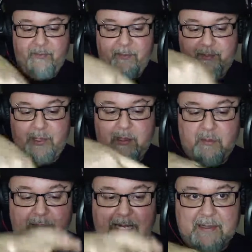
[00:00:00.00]
Put a little
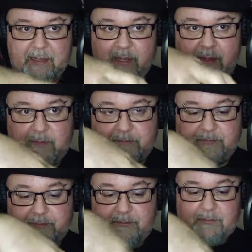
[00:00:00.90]
pot there,
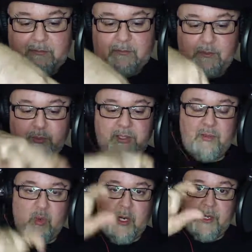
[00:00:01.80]
put
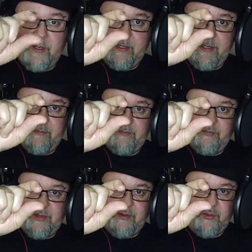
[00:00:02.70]
some water in it.
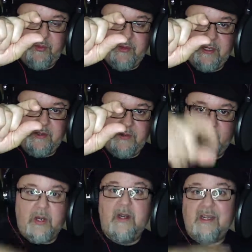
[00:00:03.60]
Say 2 or 3 inches of
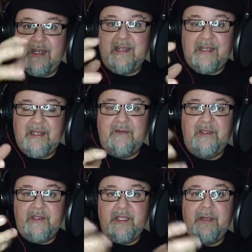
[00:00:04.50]
water, get a nice heavy
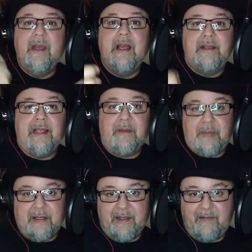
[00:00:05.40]
steam, take a
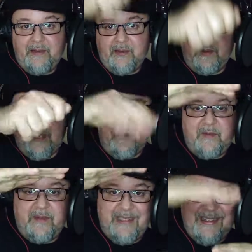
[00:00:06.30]
pot that fits on top
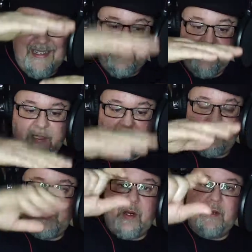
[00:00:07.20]
of it that doesn't touch
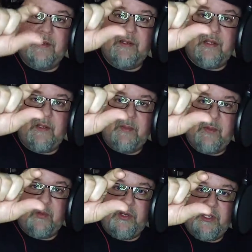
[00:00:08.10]
the water, that's a little
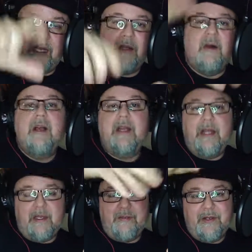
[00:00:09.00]
bit more shallow,
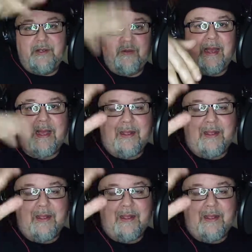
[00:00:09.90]
and you put your